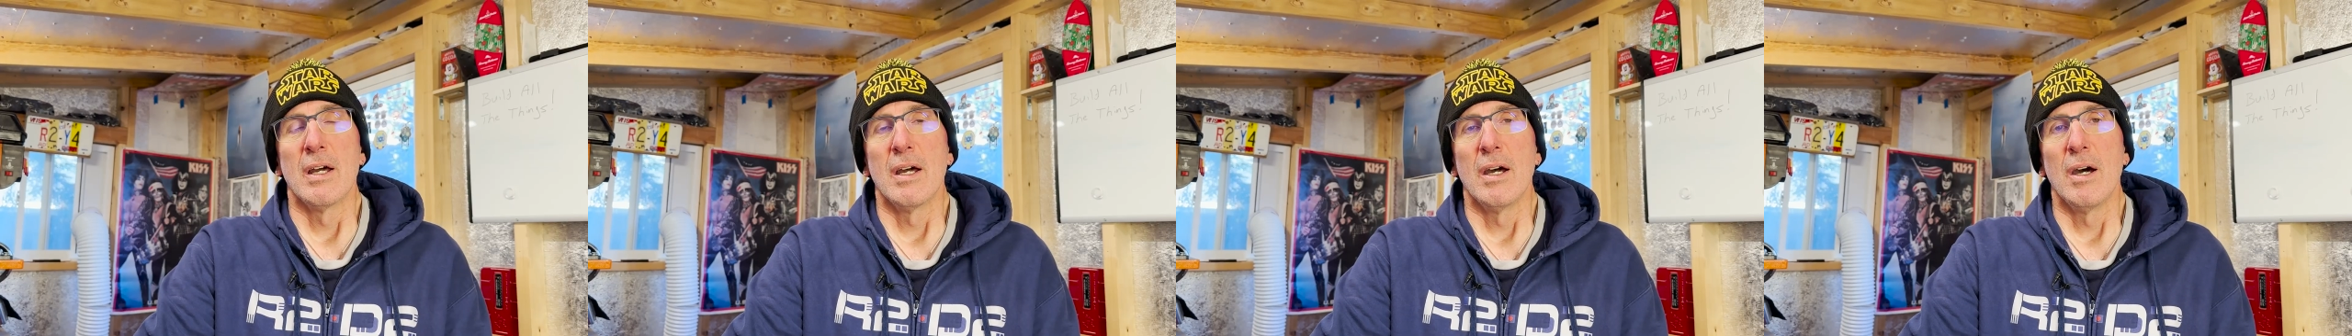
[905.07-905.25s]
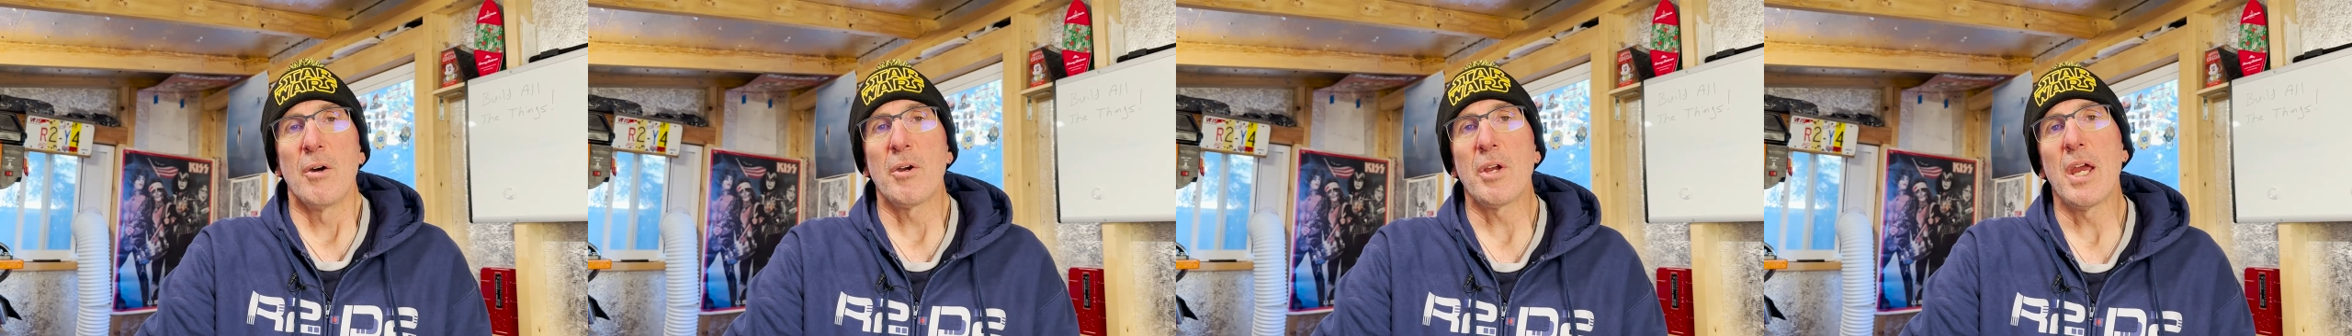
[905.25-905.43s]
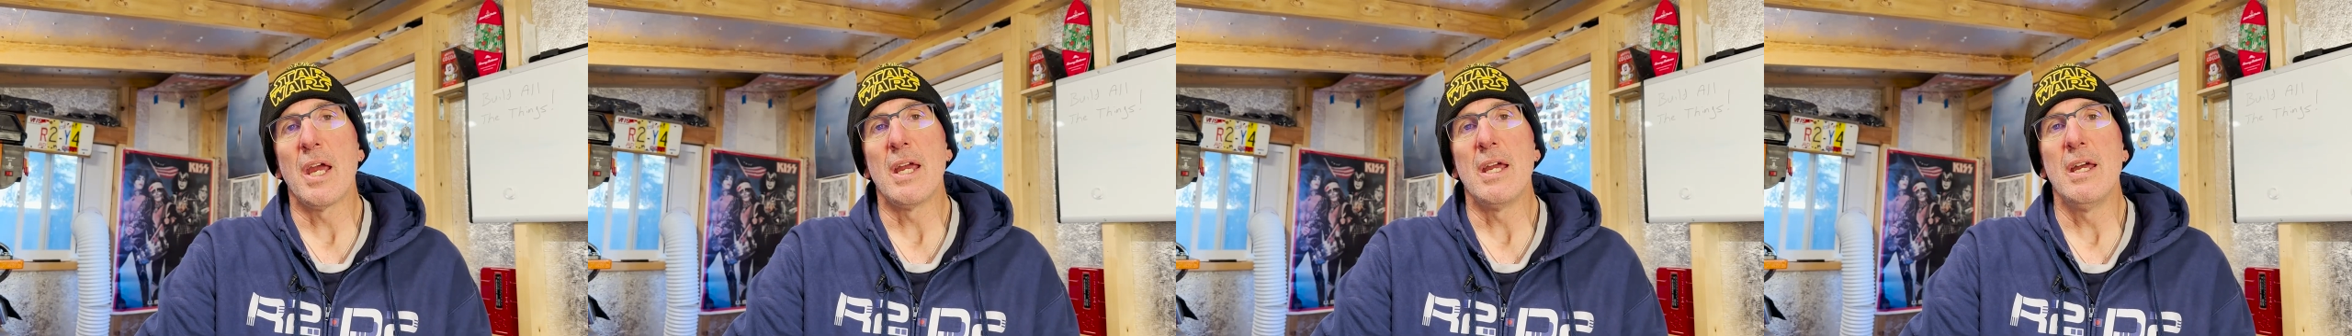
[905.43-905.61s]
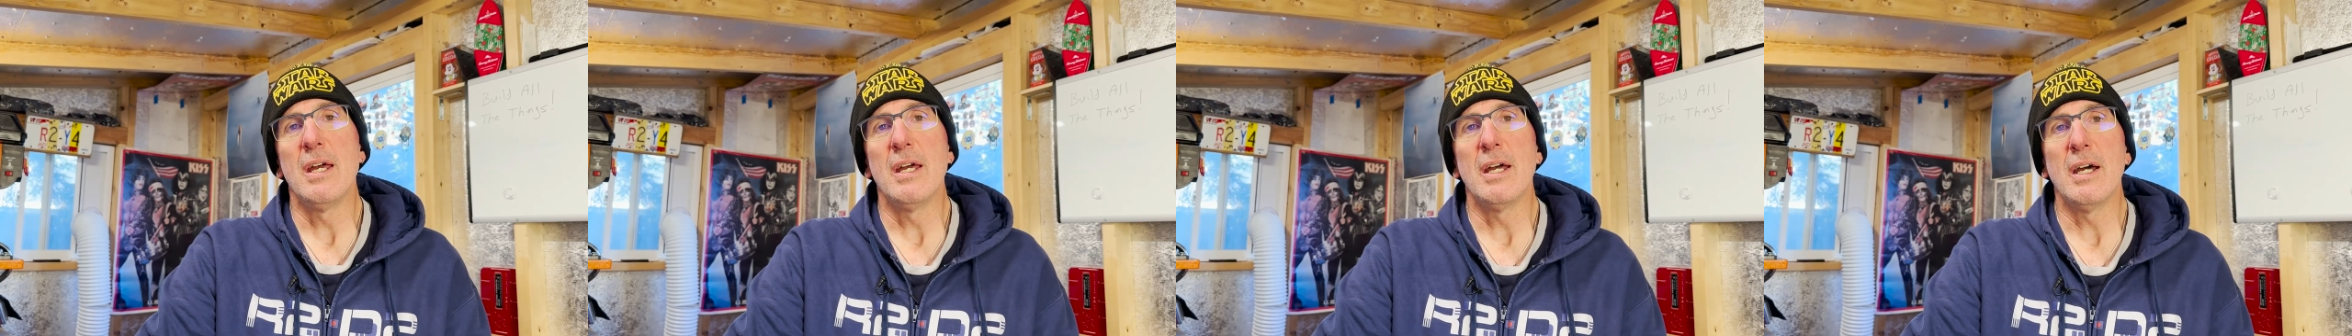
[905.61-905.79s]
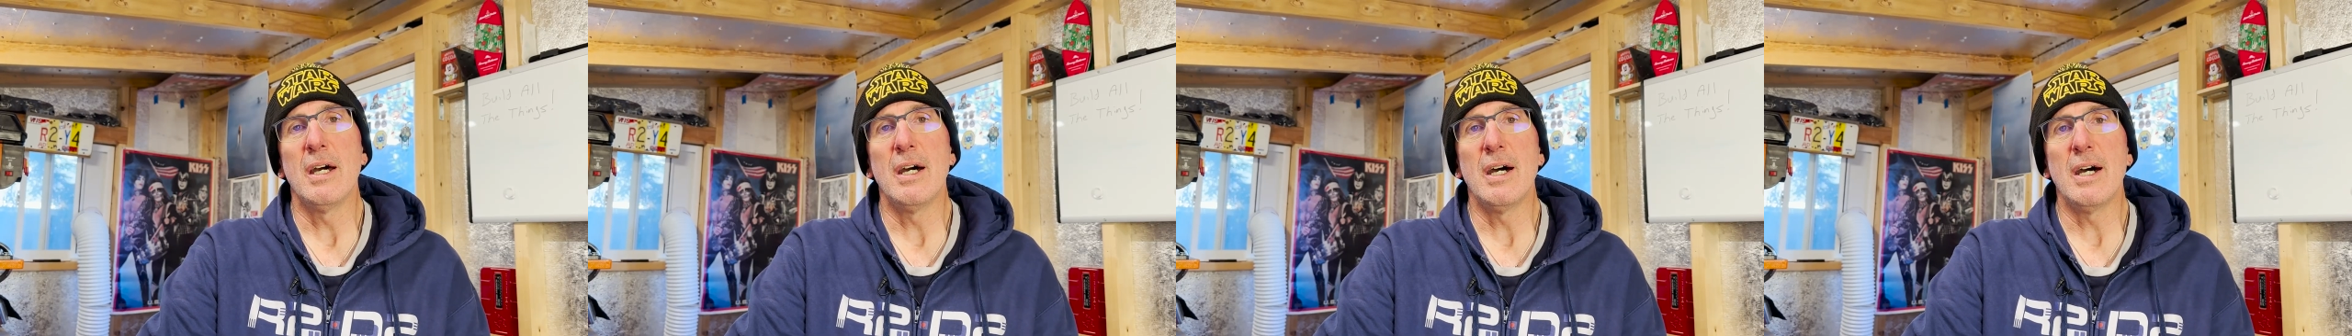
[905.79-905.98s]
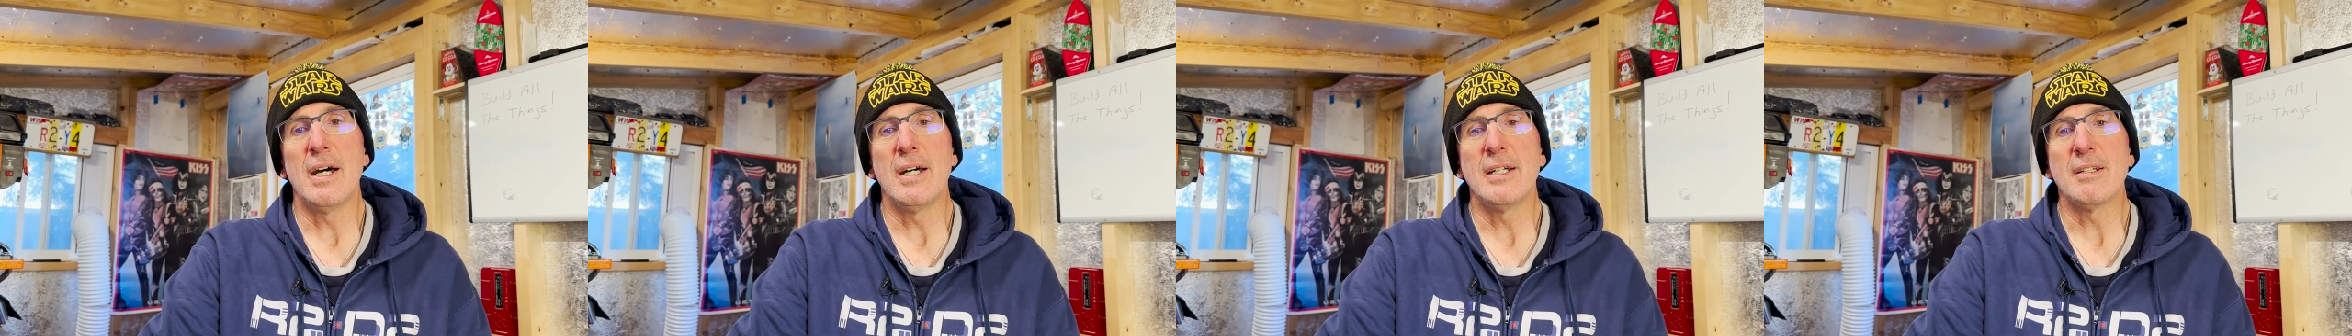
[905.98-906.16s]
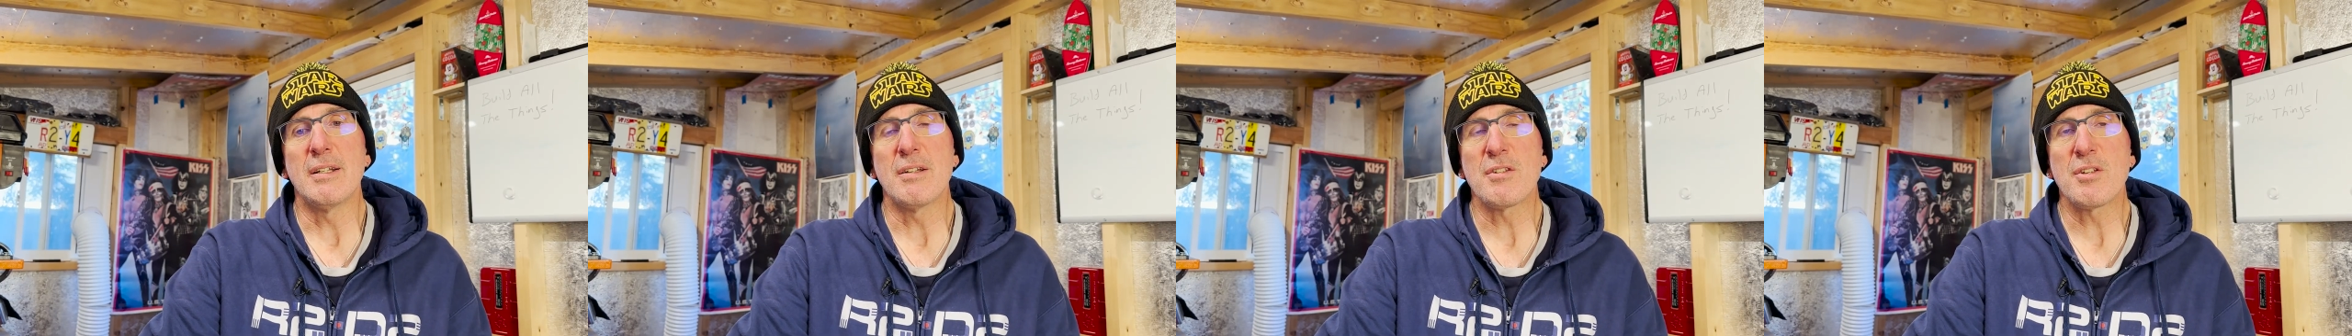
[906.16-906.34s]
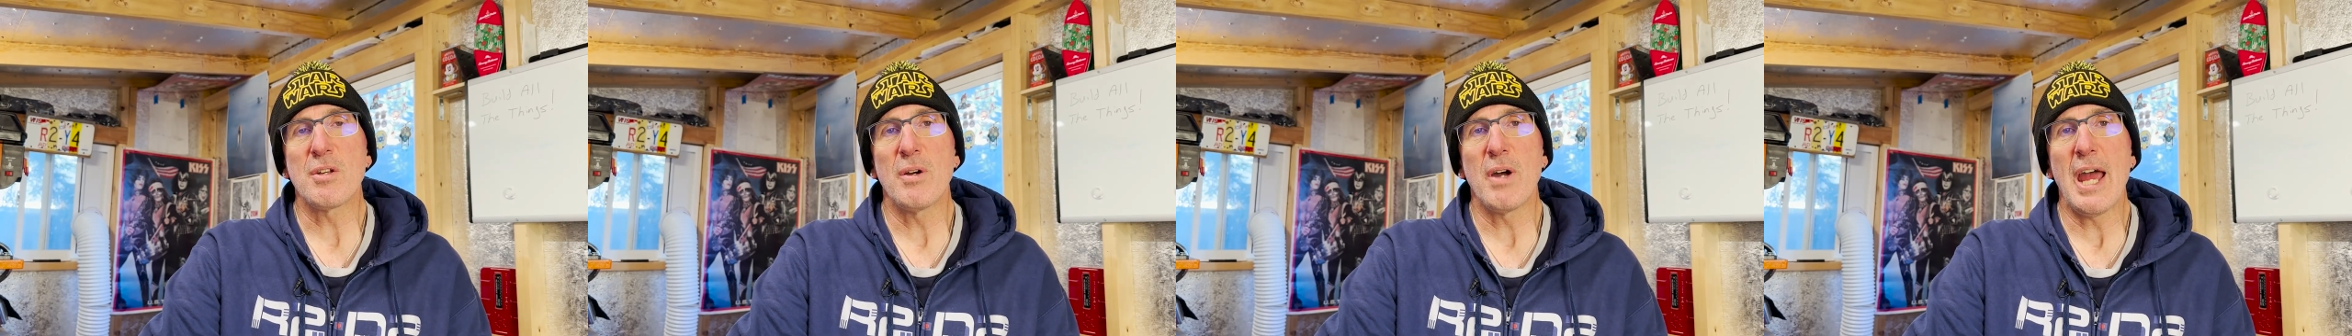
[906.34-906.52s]
Okay,
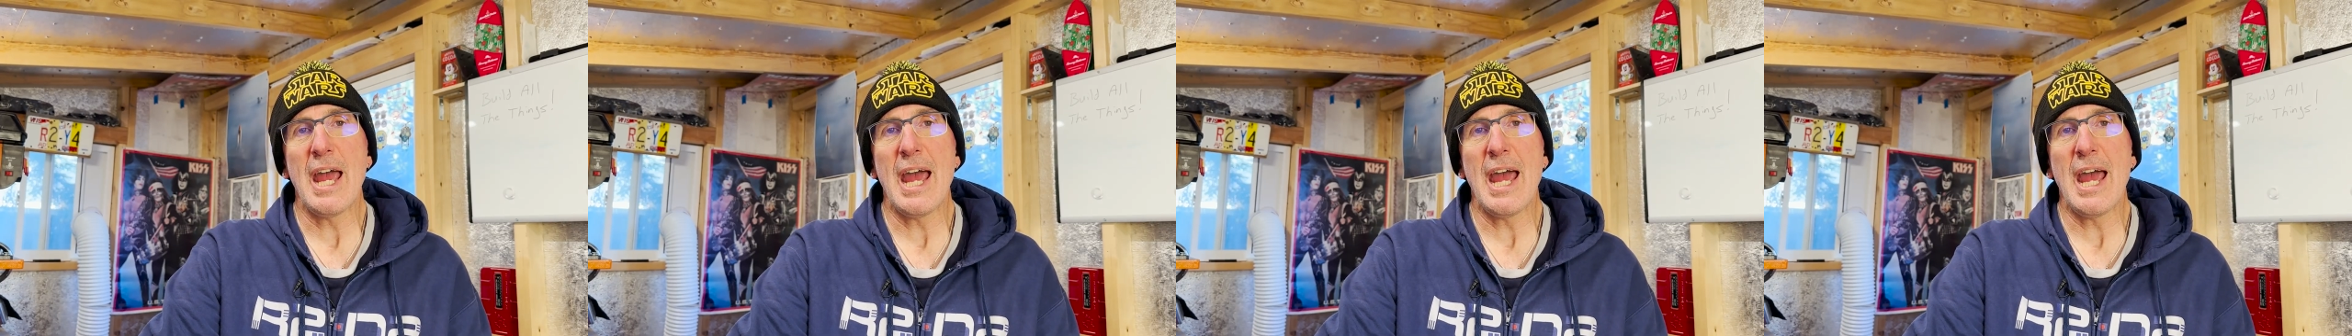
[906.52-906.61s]
so